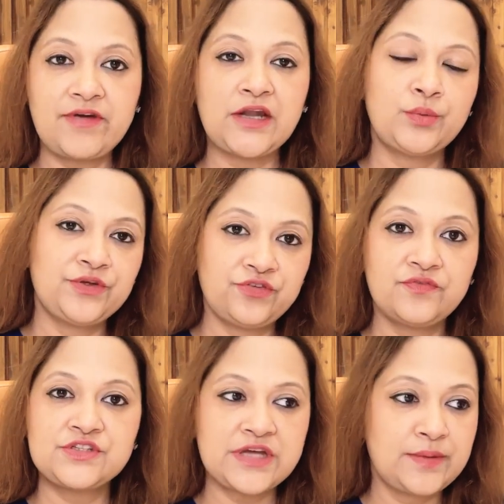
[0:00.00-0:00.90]

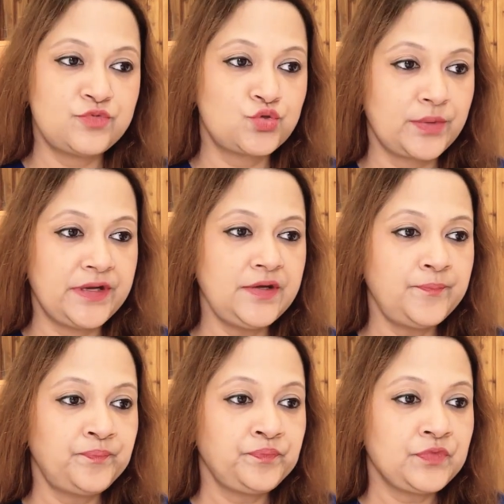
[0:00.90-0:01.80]
evaluation which I am doing.
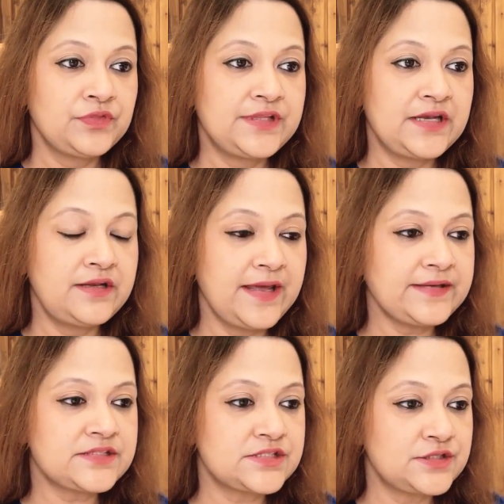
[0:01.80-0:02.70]
Then
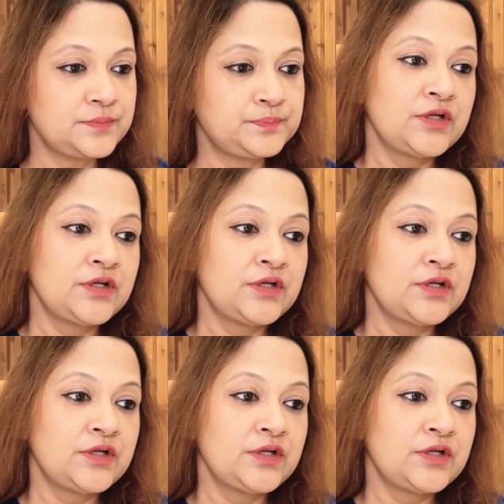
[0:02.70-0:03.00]
next,